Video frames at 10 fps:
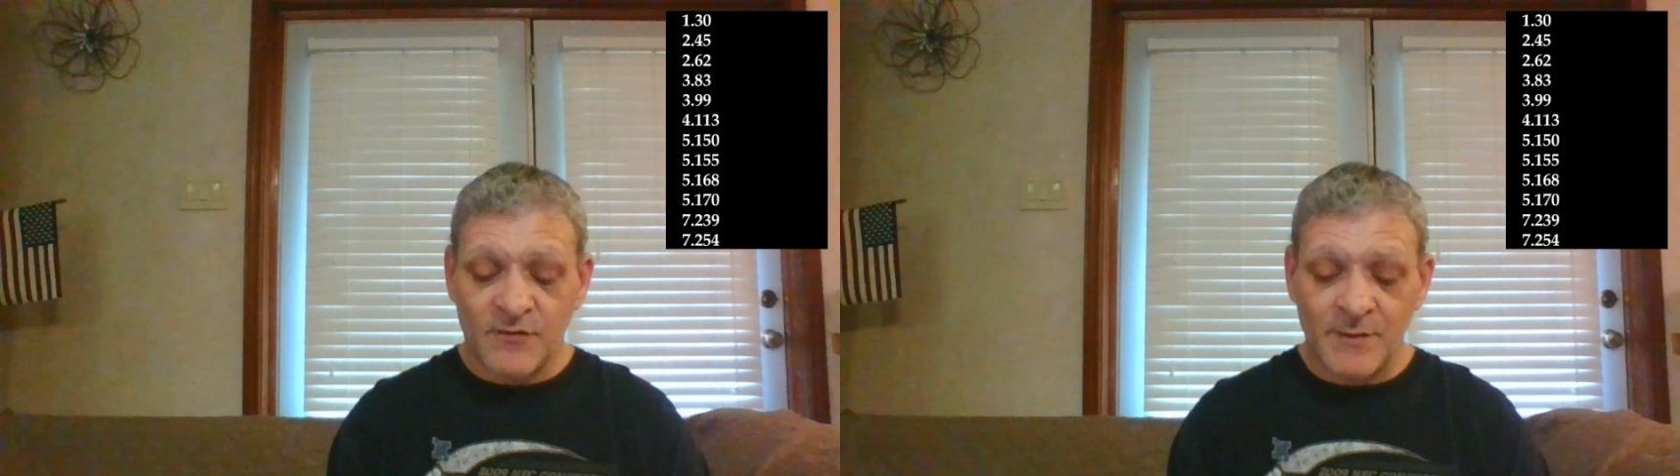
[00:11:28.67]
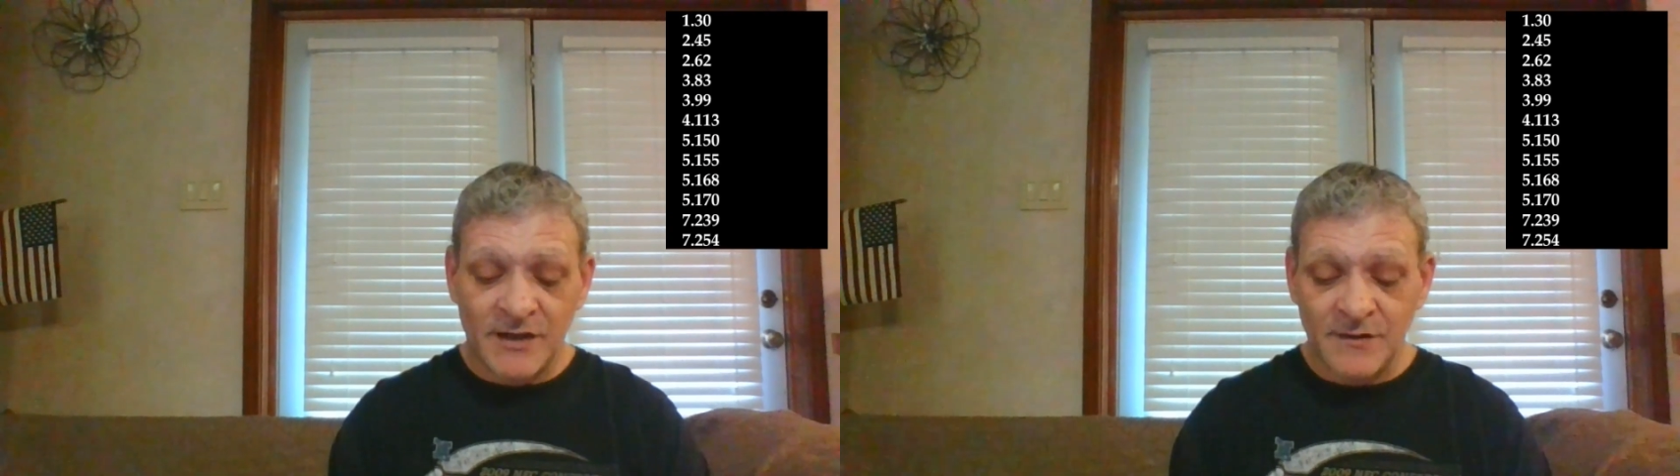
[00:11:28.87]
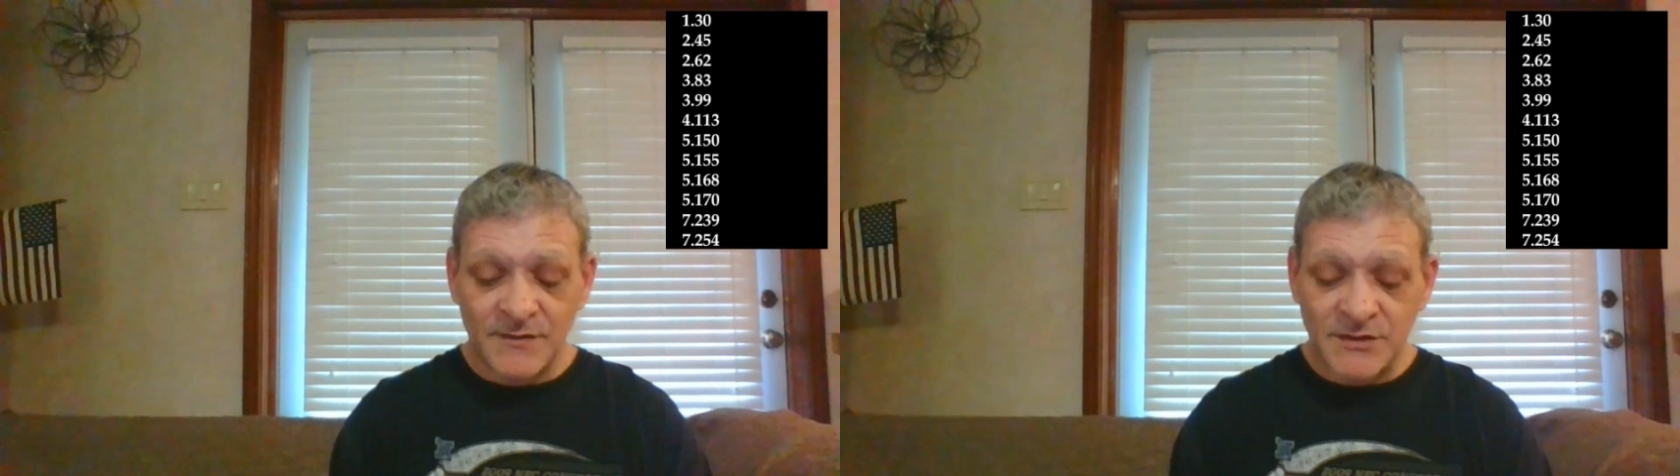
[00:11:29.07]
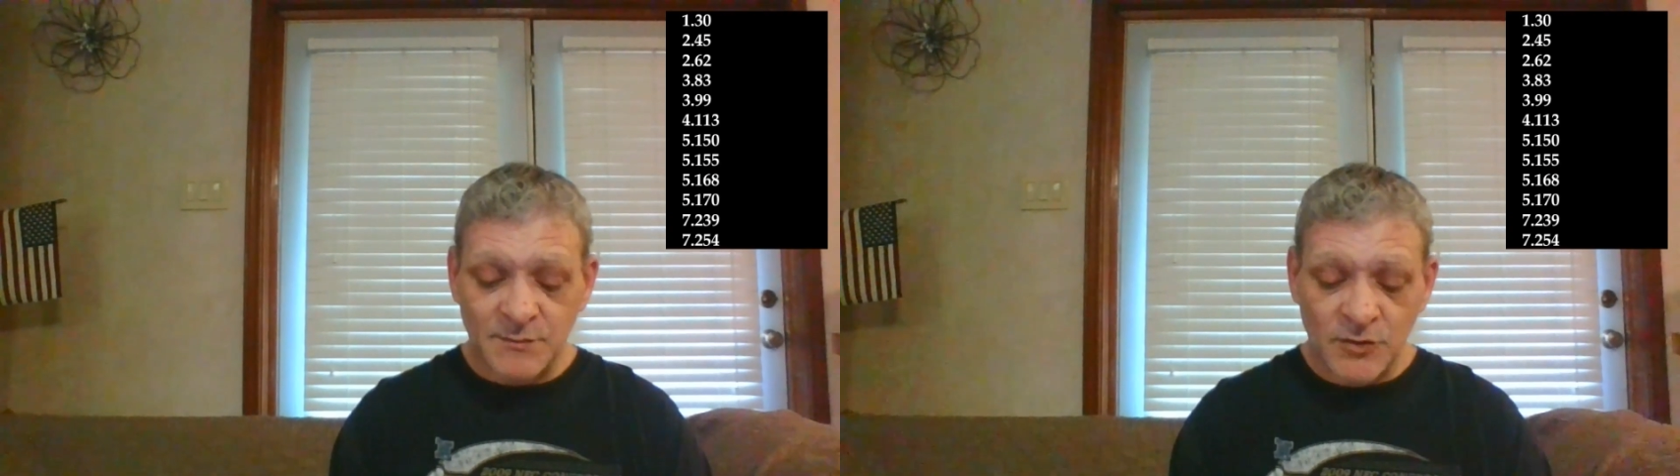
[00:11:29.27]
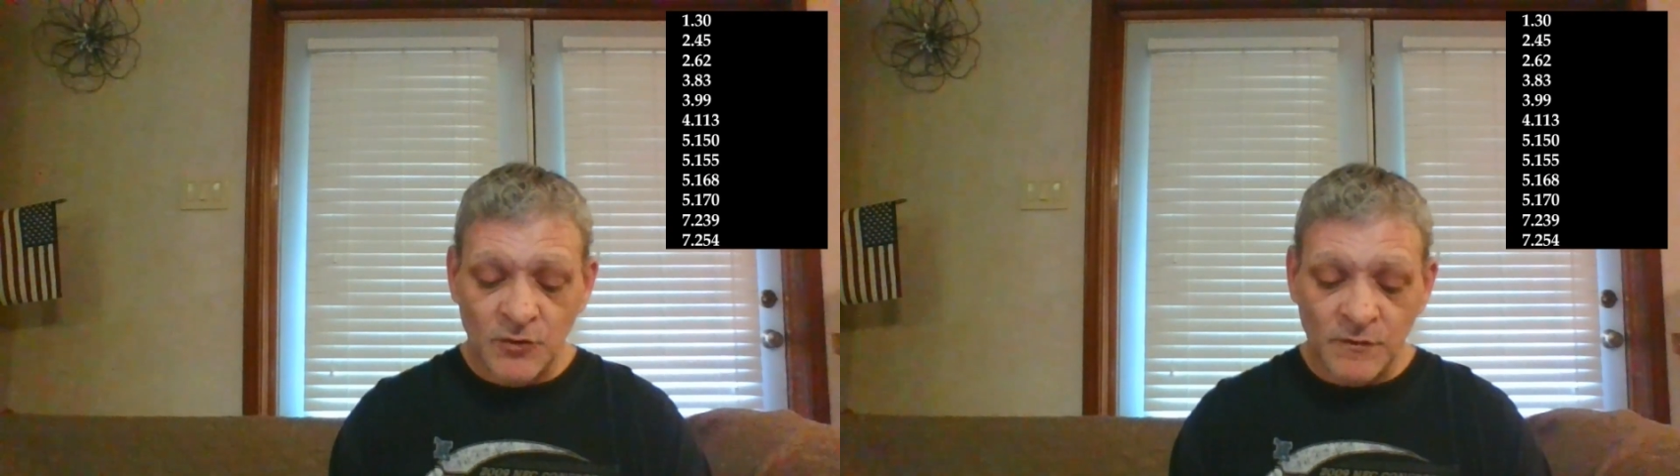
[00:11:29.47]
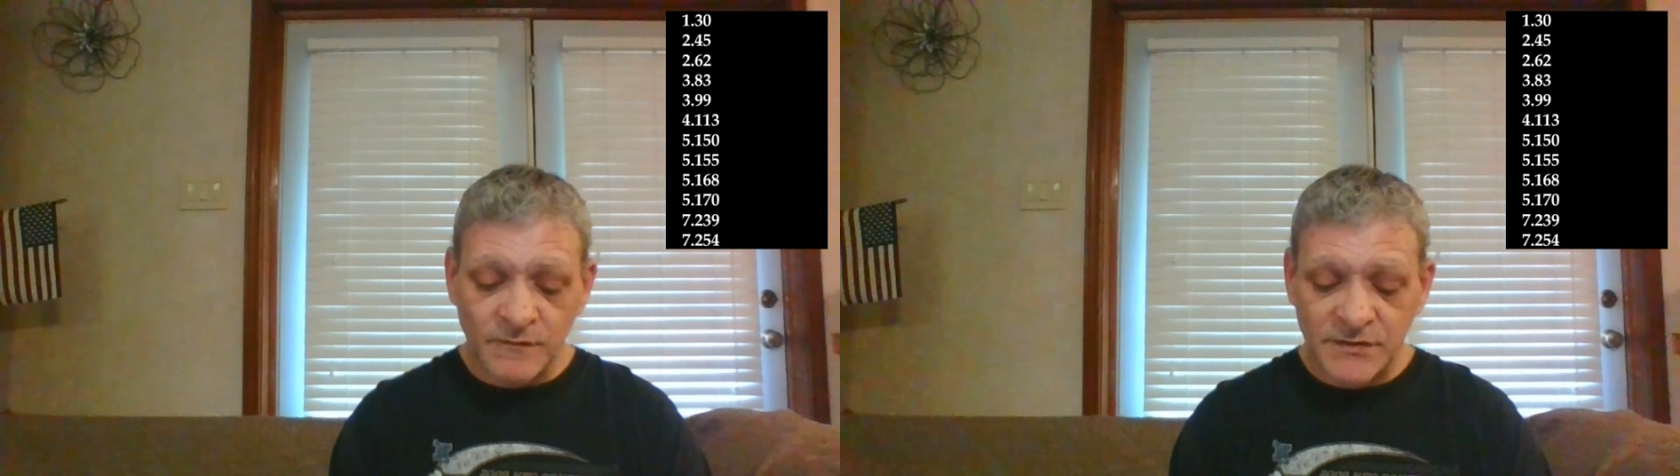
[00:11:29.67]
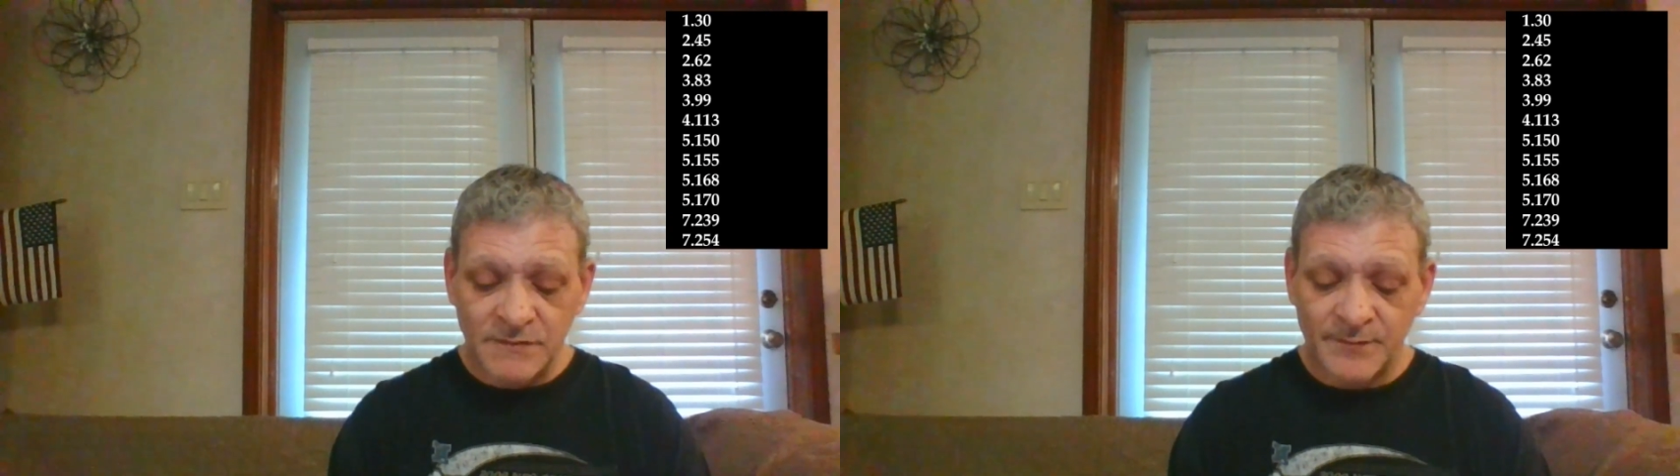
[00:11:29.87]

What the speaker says: for making these moves.